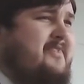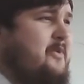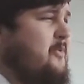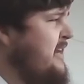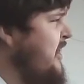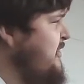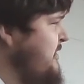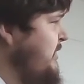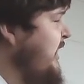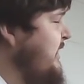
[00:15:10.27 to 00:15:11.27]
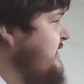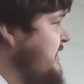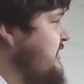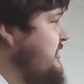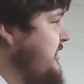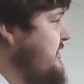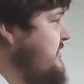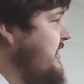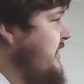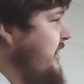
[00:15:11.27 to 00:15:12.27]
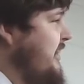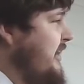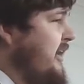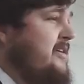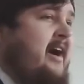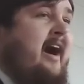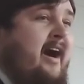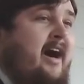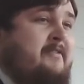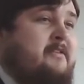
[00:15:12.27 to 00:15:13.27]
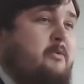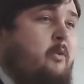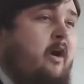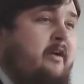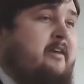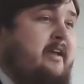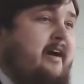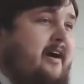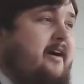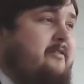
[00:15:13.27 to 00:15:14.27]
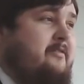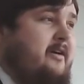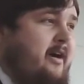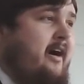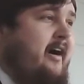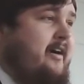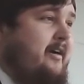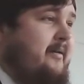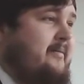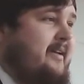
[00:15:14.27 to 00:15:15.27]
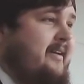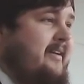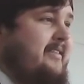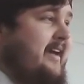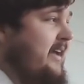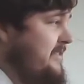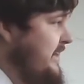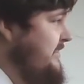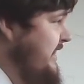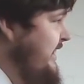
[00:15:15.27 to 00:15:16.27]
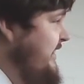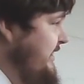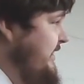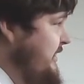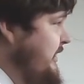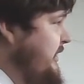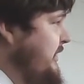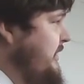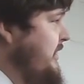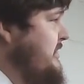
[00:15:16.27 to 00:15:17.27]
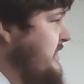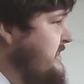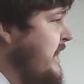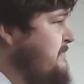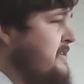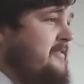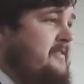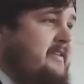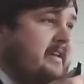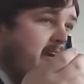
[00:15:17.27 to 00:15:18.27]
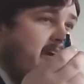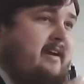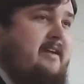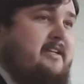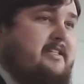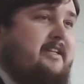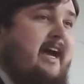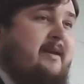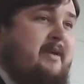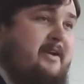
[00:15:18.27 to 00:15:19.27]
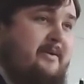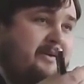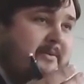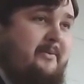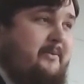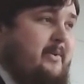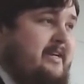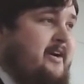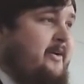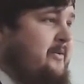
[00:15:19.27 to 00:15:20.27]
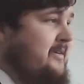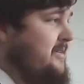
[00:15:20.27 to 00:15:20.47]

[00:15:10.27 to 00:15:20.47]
We know that politicians are not often worthy of honor, that, that they are, are, are deceptive, that they're slimy. We don't,